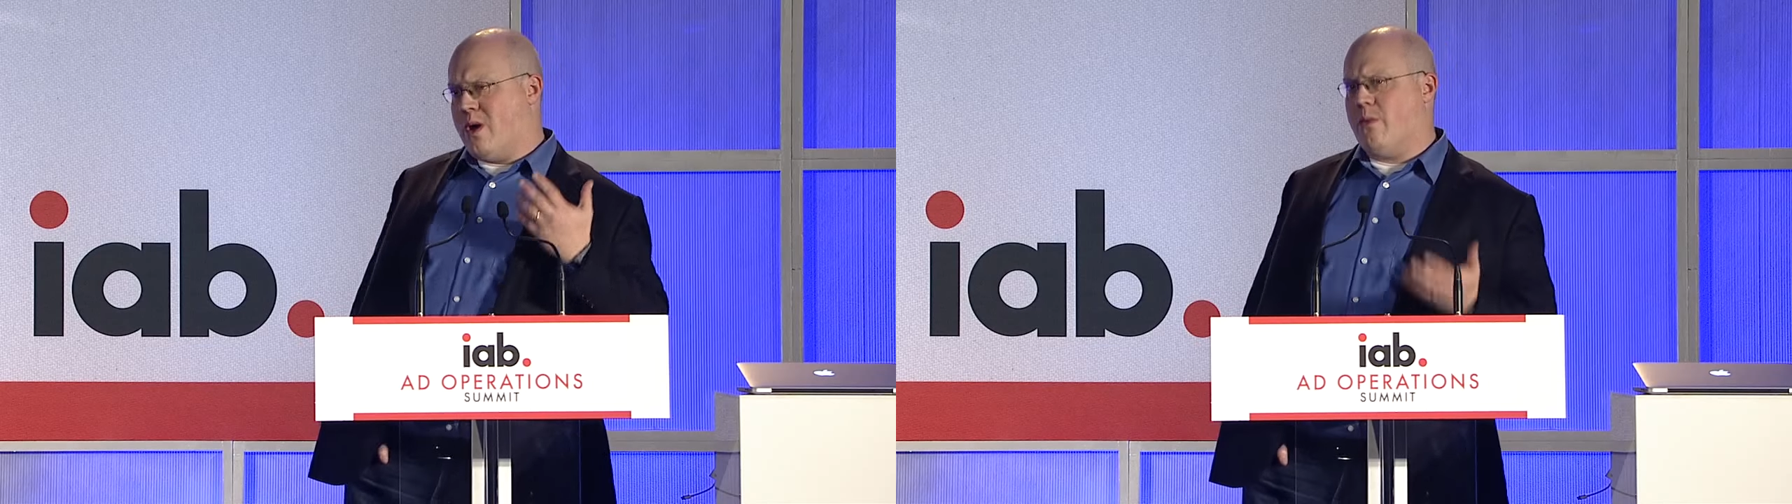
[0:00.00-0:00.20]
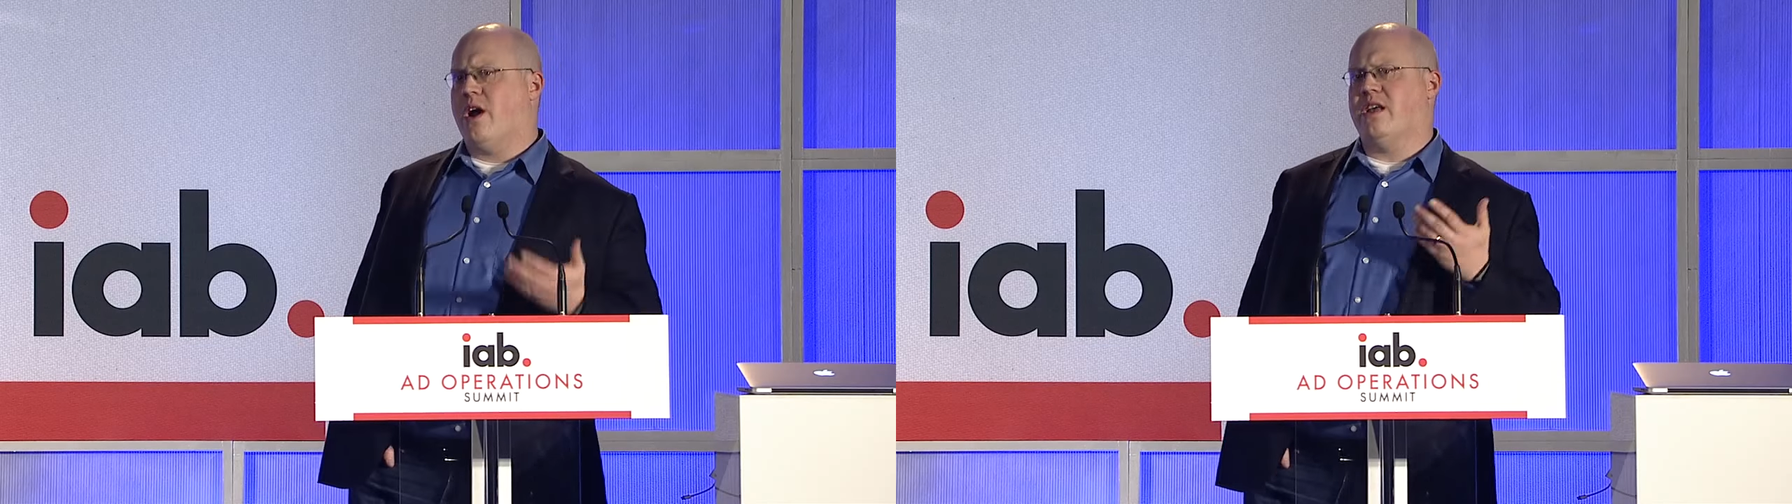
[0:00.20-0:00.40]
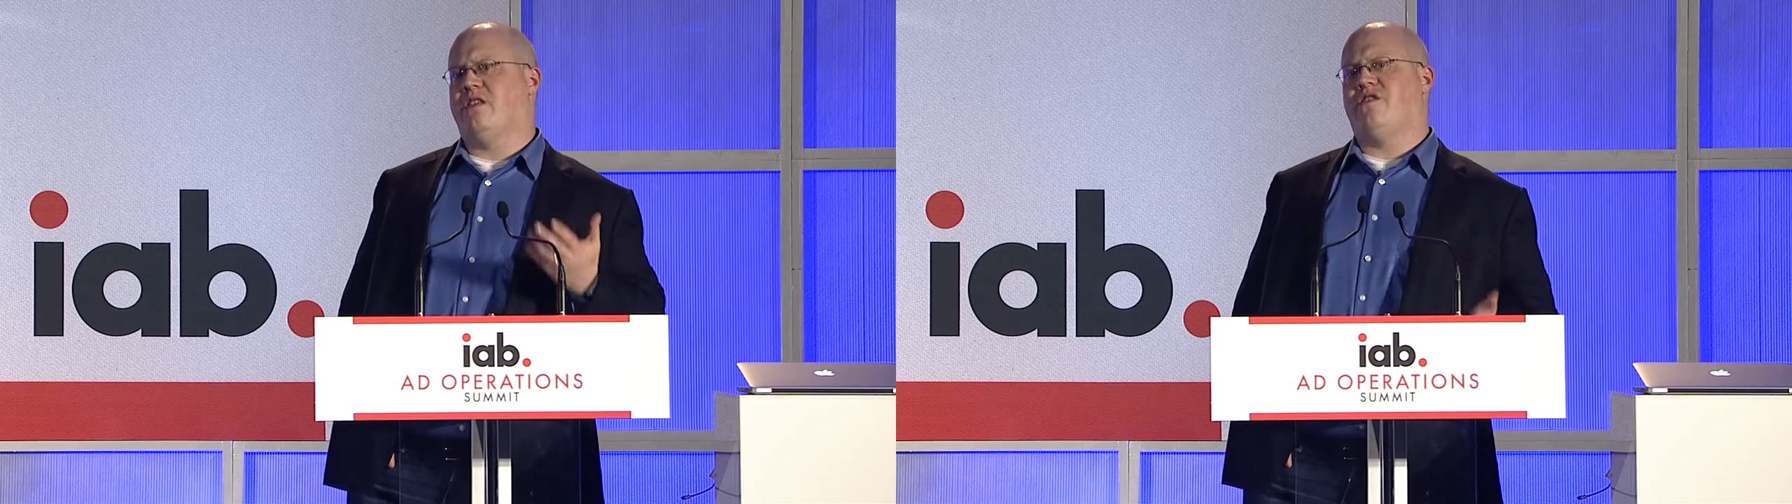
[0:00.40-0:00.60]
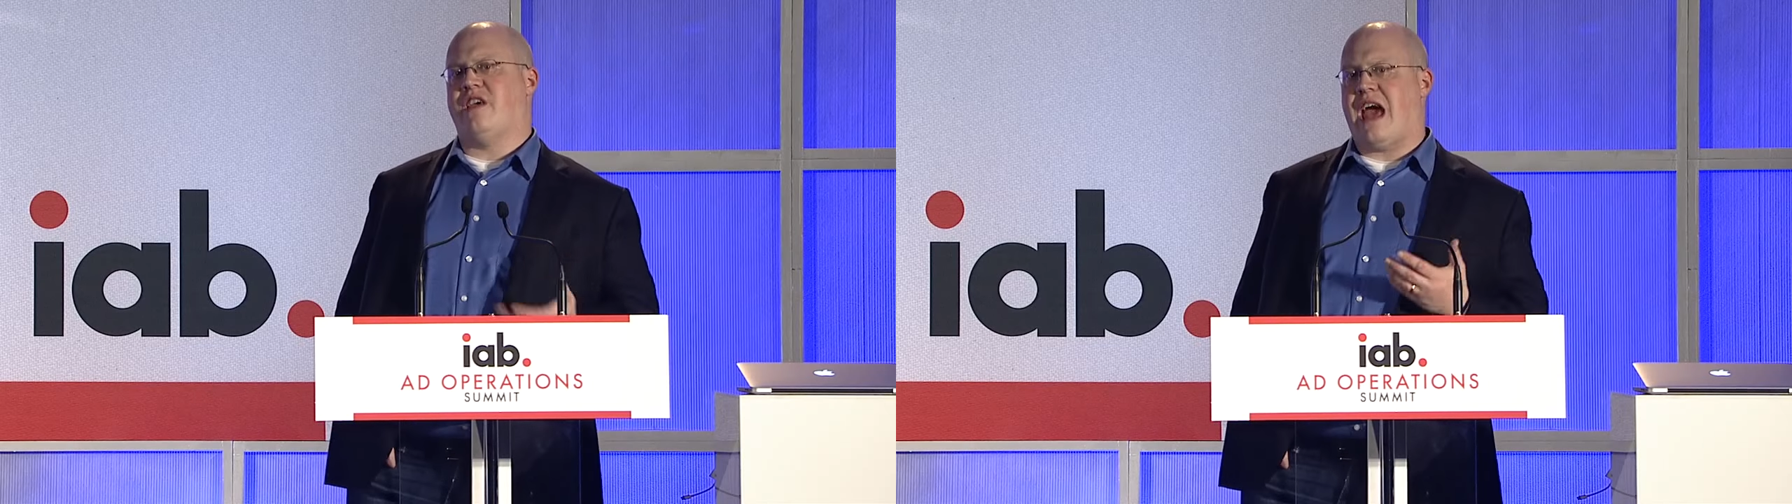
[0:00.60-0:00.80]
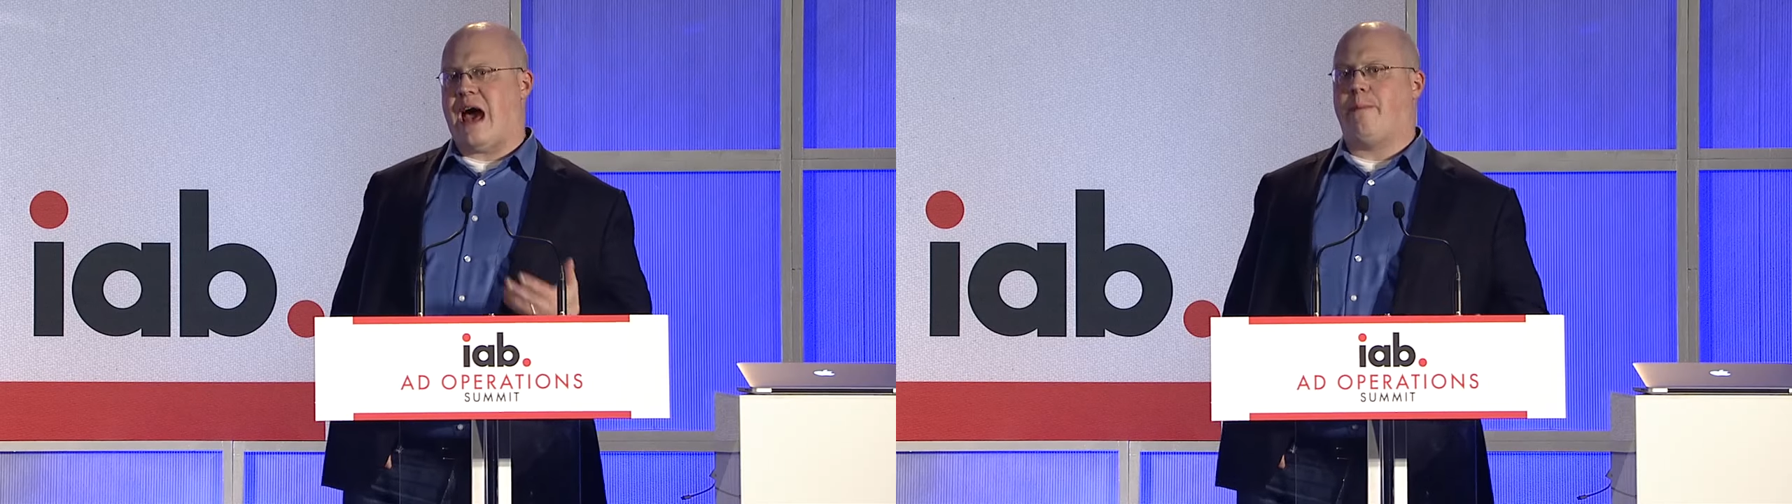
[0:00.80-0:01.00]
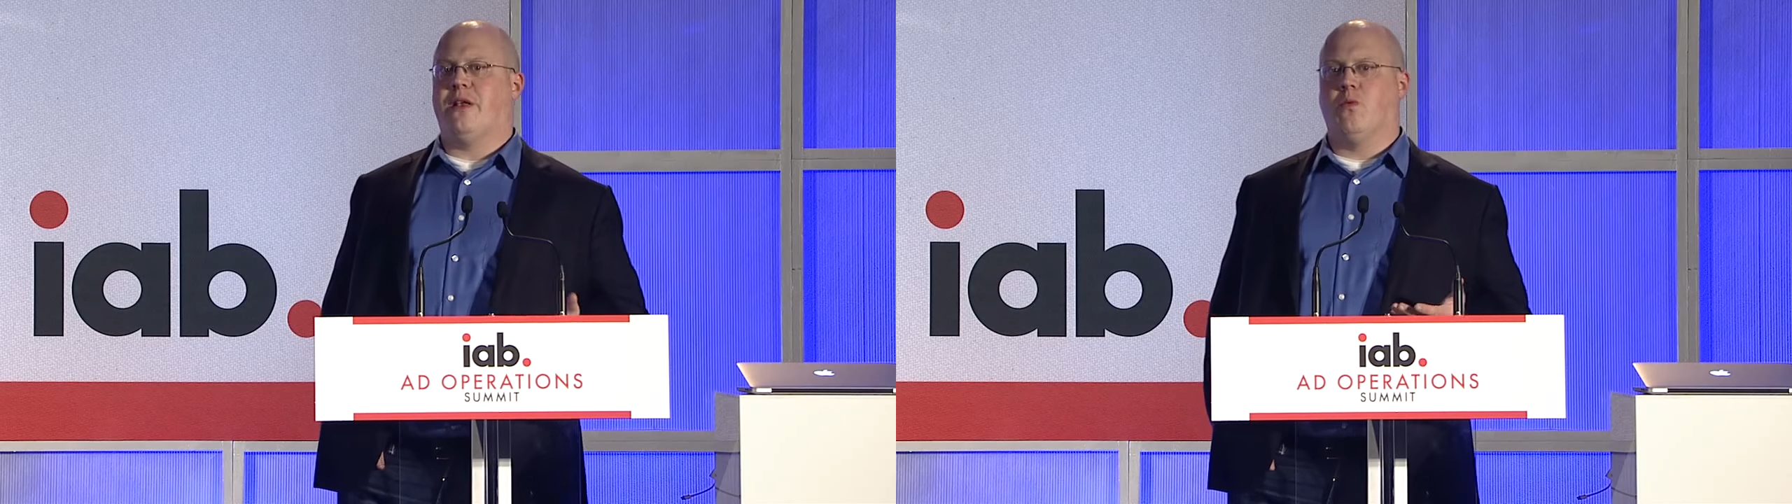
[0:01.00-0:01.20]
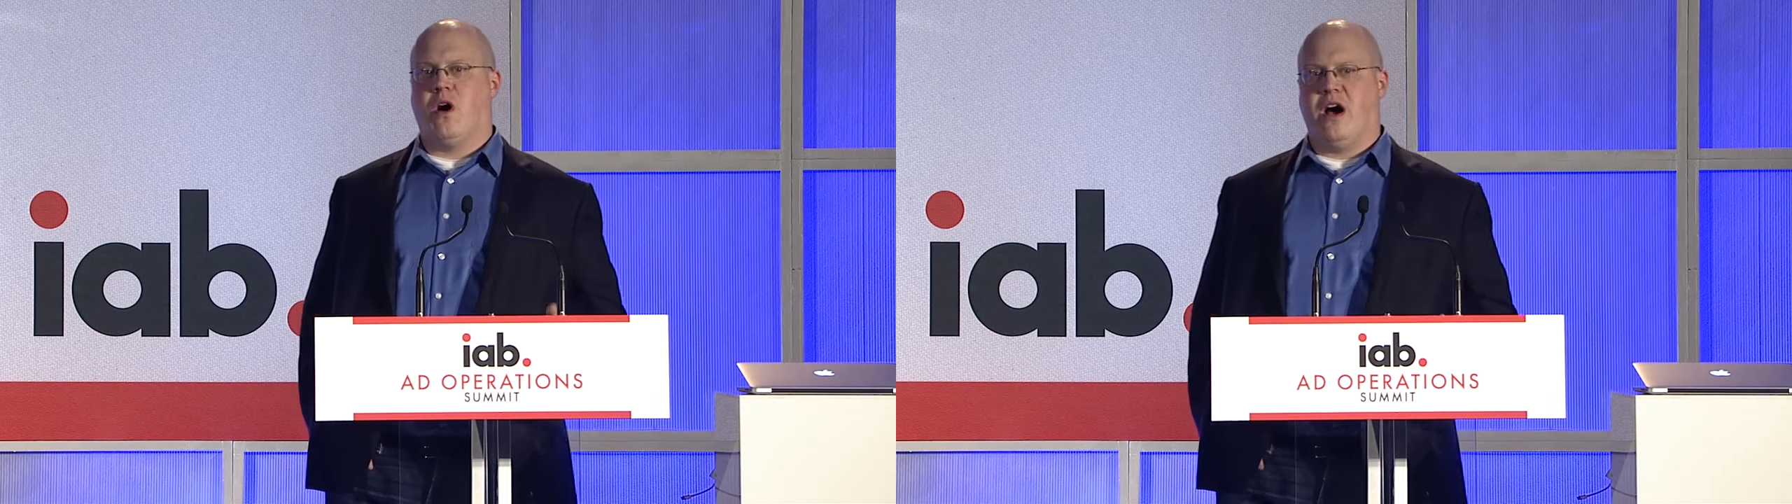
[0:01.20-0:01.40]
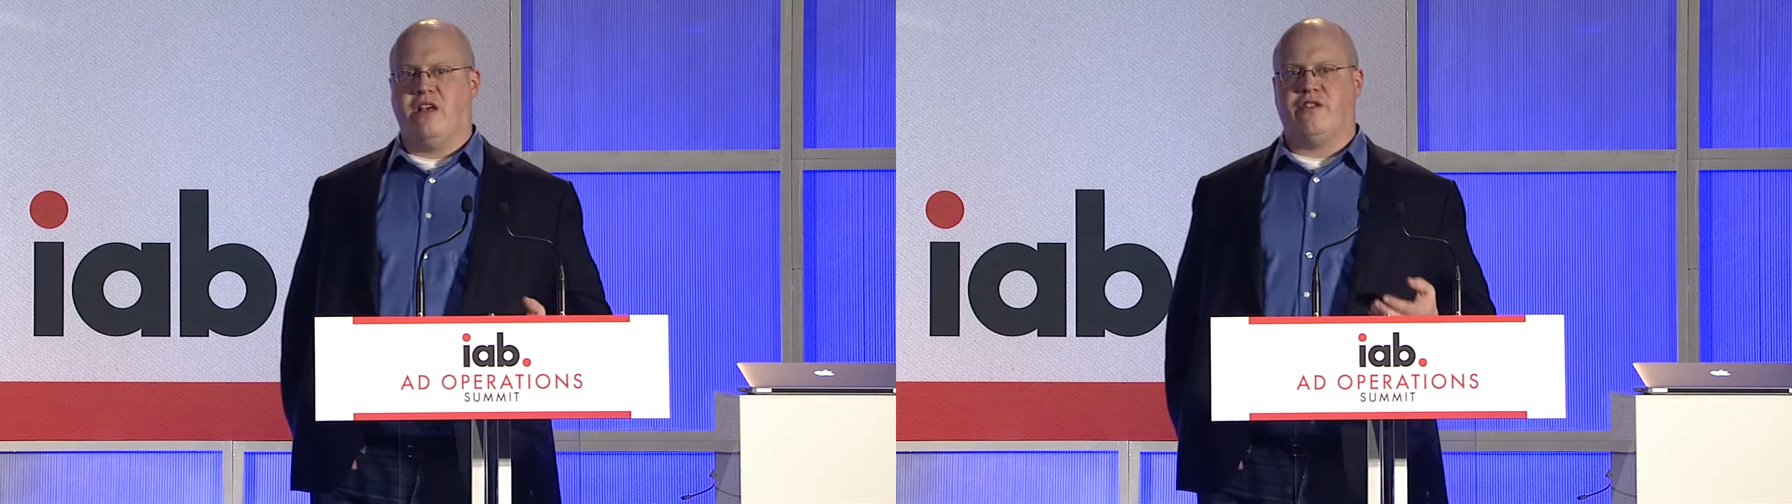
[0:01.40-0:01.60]
we wanted to see happen
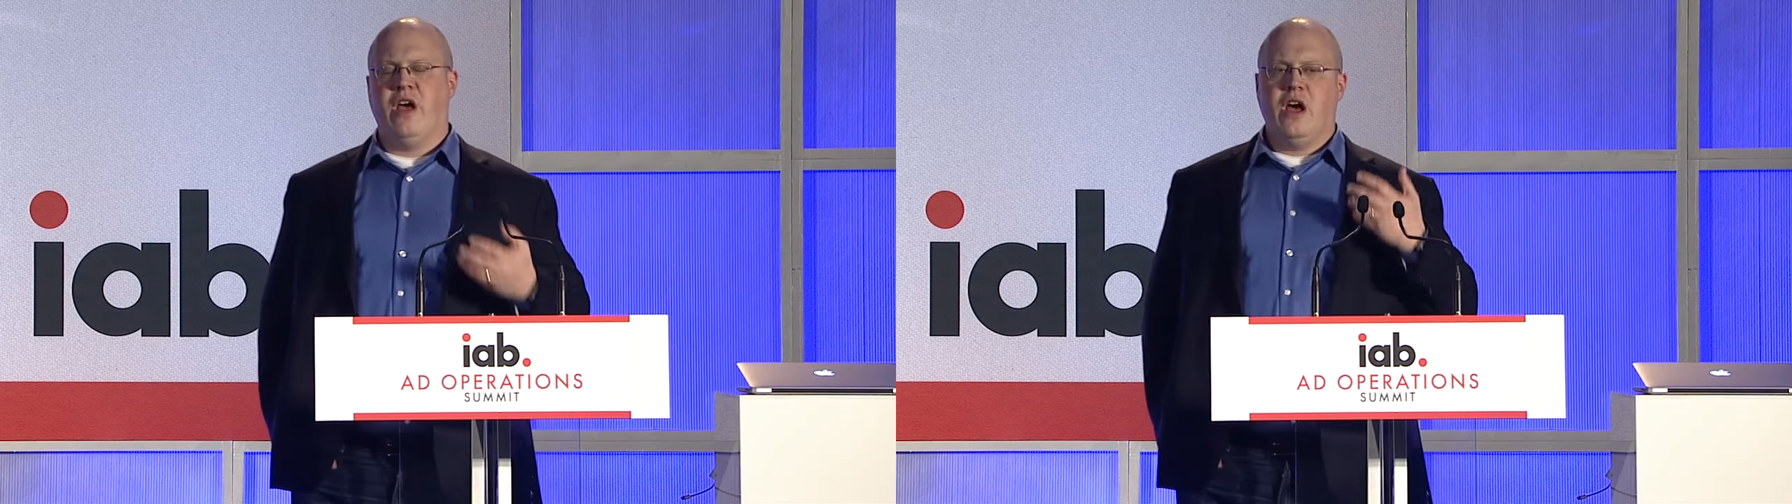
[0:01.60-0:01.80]
was